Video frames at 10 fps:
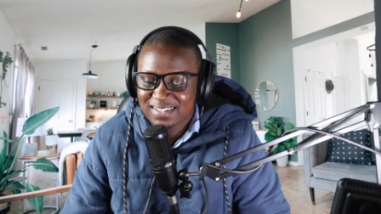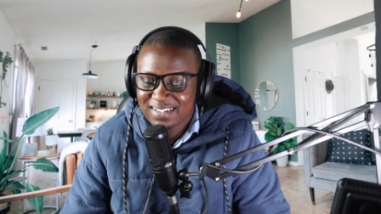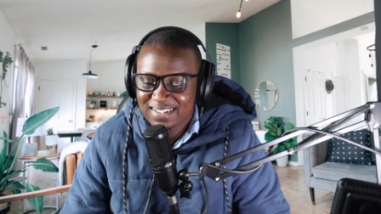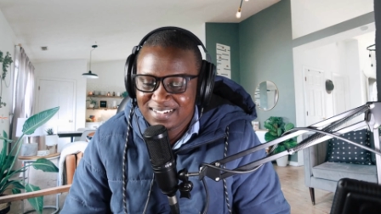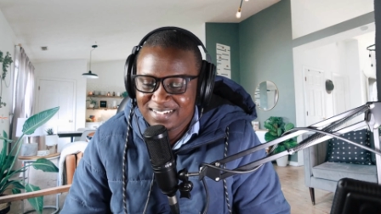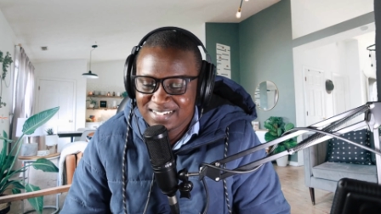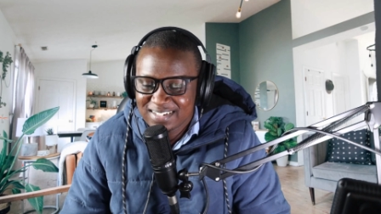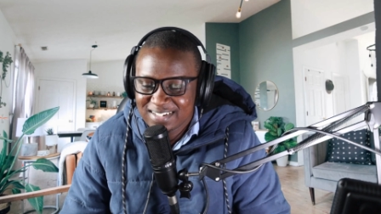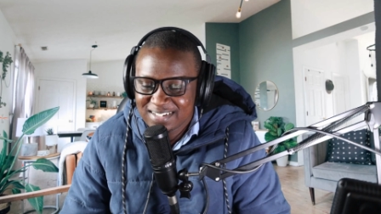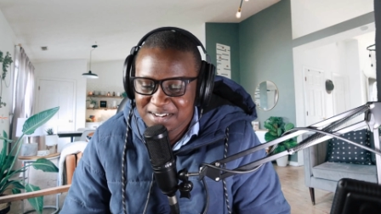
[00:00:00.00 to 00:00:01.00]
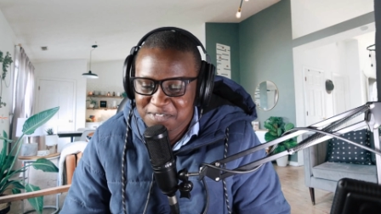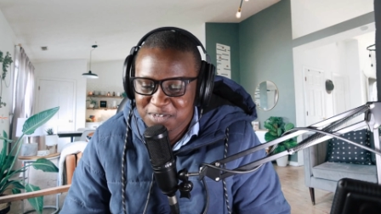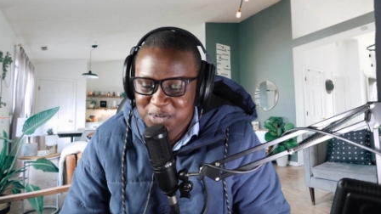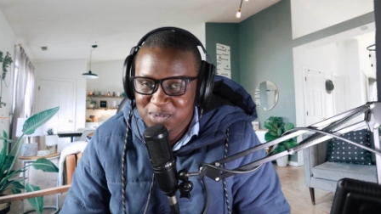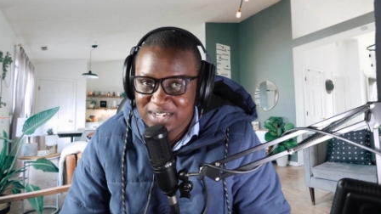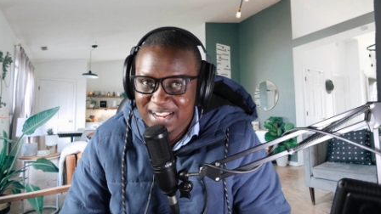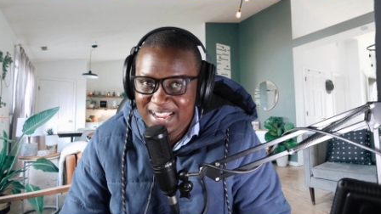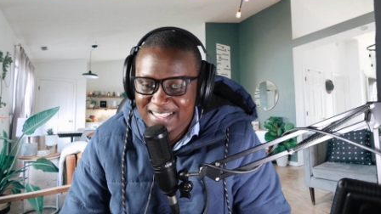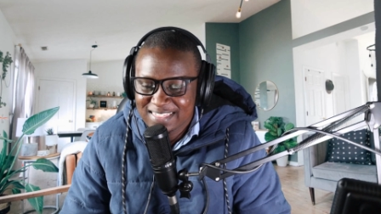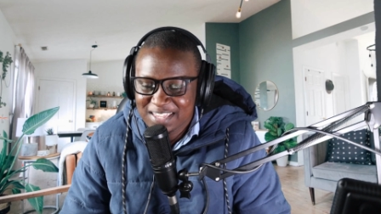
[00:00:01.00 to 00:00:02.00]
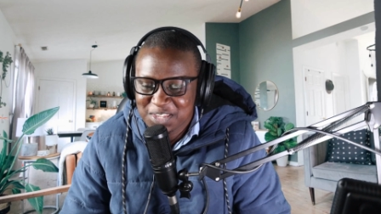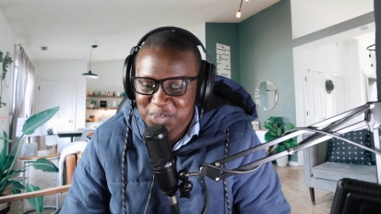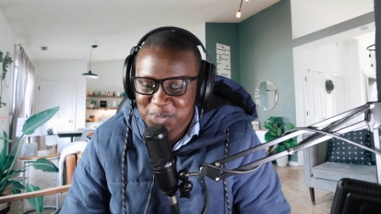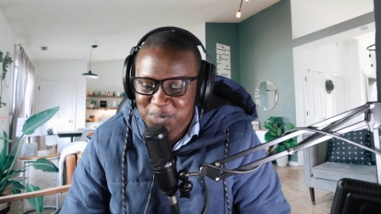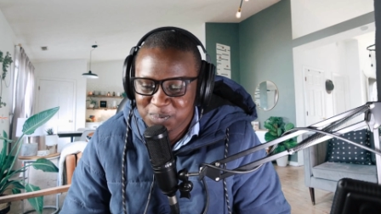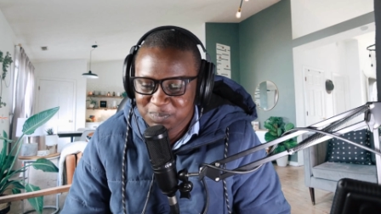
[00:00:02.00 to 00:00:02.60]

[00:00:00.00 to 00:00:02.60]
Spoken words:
and have a good night. Thank you.